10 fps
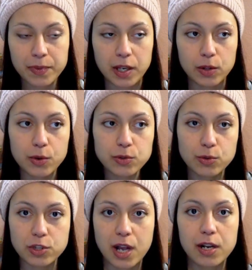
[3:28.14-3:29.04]
It also
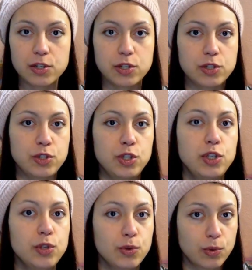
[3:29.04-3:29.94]
challenges
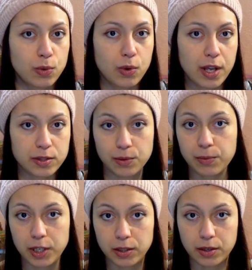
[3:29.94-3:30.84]
you as a
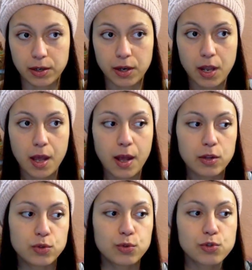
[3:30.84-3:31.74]
reader
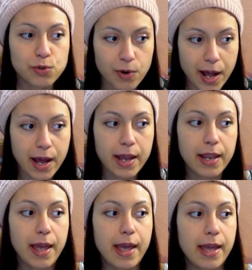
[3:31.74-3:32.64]
to
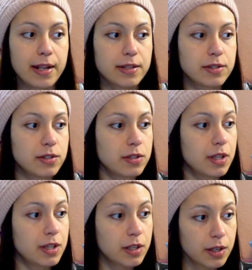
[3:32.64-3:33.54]
try and
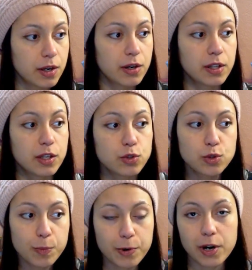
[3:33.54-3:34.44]
turn the
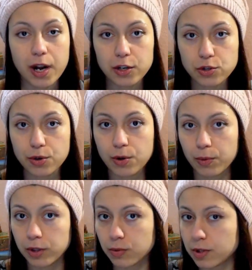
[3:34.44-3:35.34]
supernatural
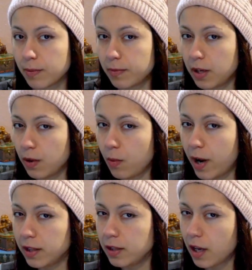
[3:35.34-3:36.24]
into something
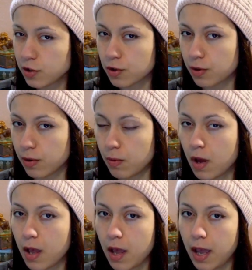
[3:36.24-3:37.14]
quite natural
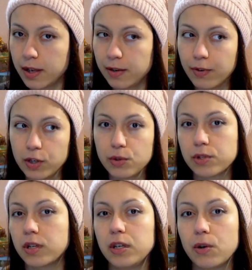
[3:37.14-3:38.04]
and even
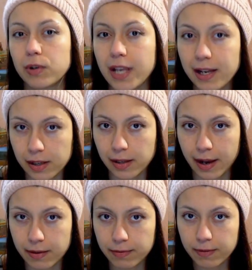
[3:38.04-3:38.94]
use it in your daily
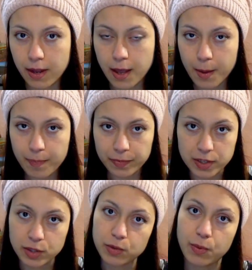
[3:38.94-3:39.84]
life.
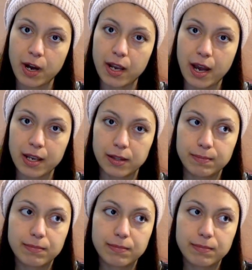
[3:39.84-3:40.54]
This is why I